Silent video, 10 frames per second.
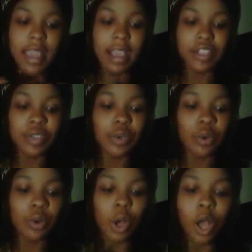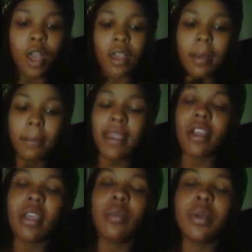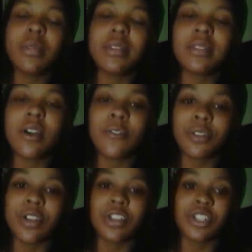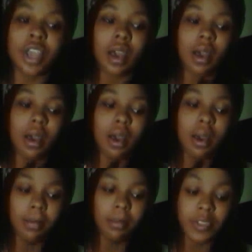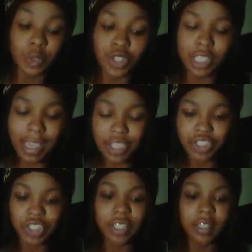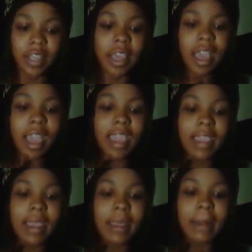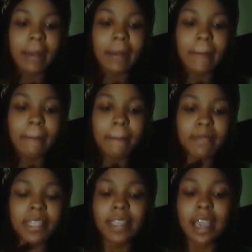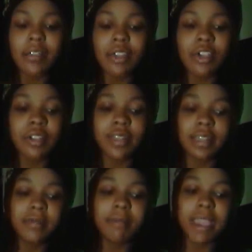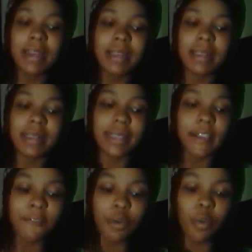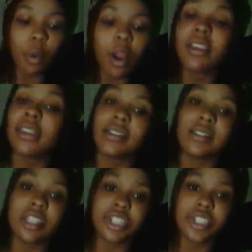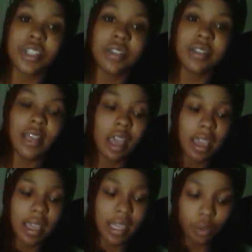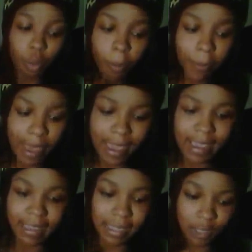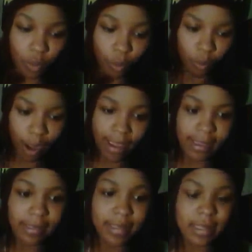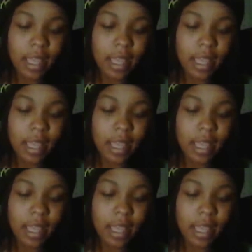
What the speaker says: National American Women's Suffrage Association, and together they demanded safer working conditions, equal pay and equal rights.